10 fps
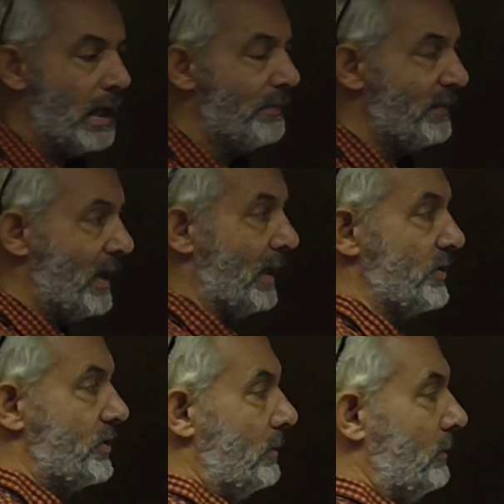And
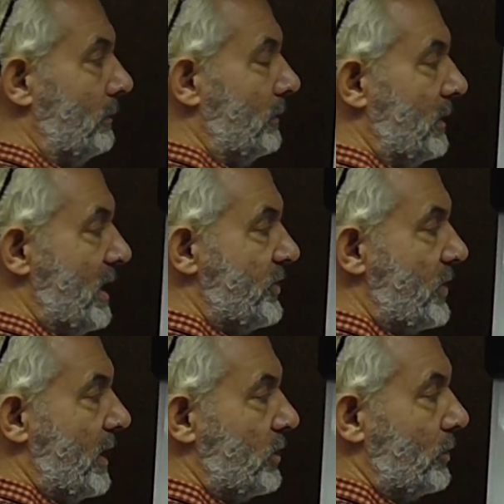that is
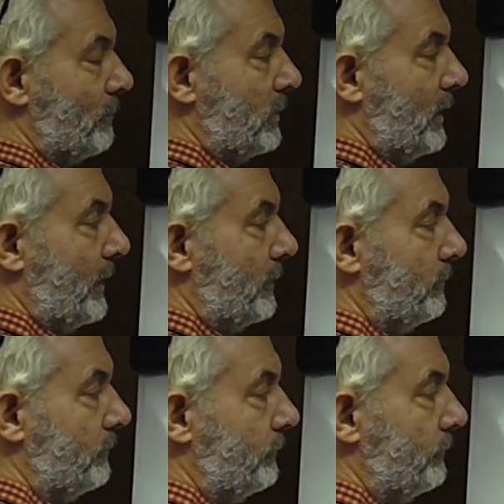an action plan.